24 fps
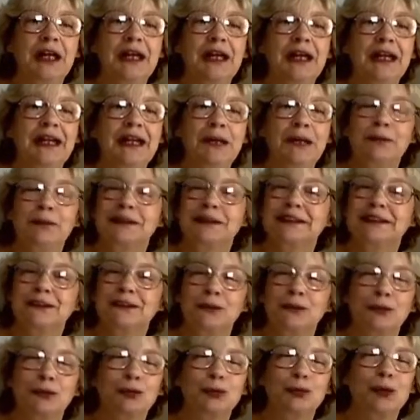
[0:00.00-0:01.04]
he was
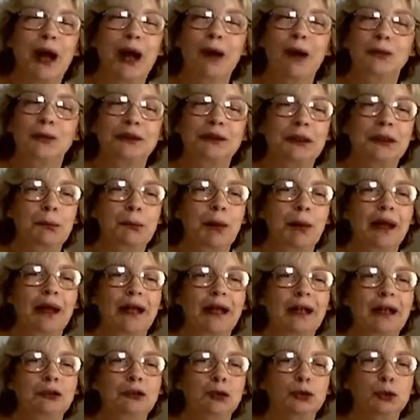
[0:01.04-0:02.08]
surrounded by
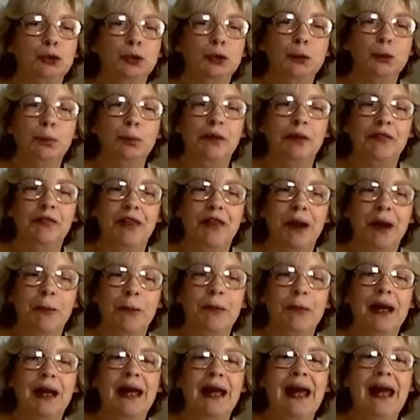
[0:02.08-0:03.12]
a troop of
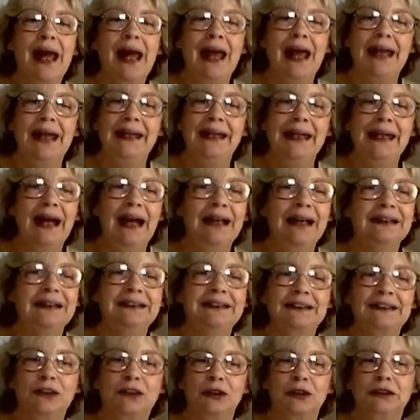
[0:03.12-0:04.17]
them, hanging on his
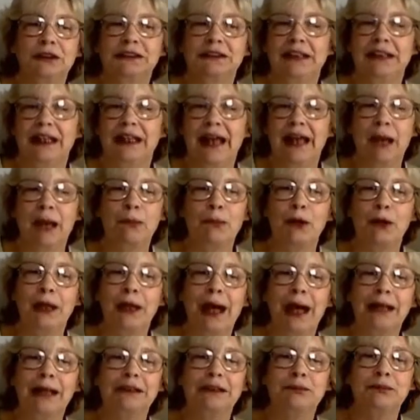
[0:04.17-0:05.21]
skirts, clambering
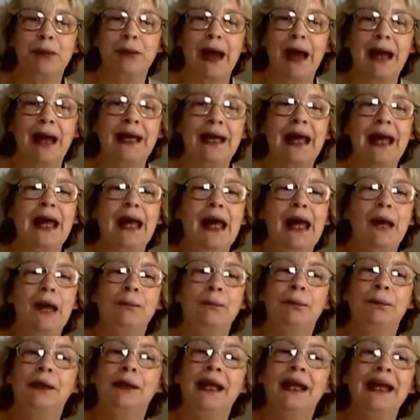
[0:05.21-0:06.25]
on his back, and
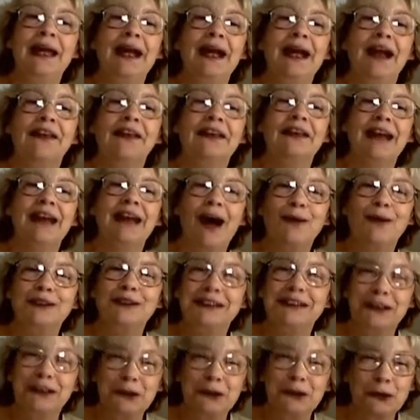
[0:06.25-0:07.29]
playing
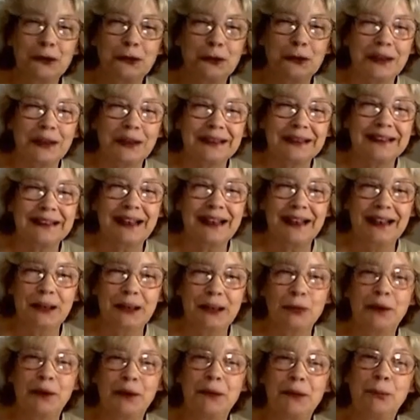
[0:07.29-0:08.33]
1,000 tricks on him
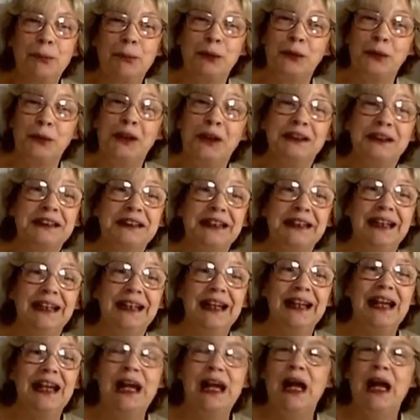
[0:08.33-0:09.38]
with impunity,
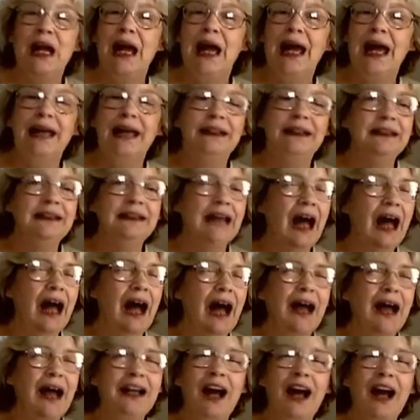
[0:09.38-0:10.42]
and
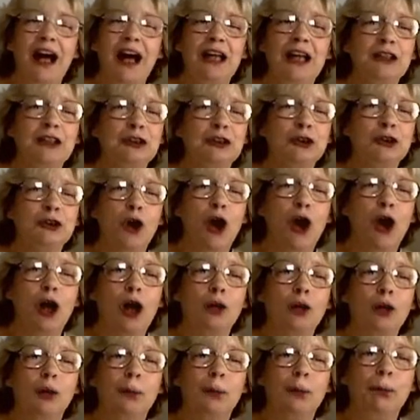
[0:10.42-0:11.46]
not a
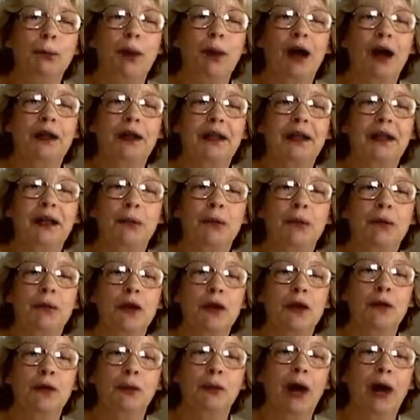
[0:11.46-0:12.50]
dog would bark at him
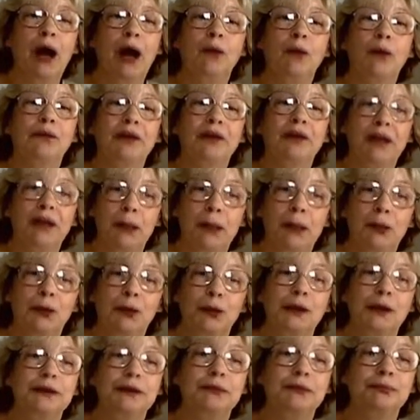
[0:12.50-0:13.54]
throughout the
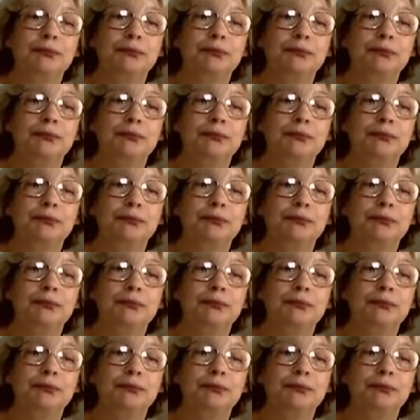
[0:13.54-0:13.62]
neighborhood.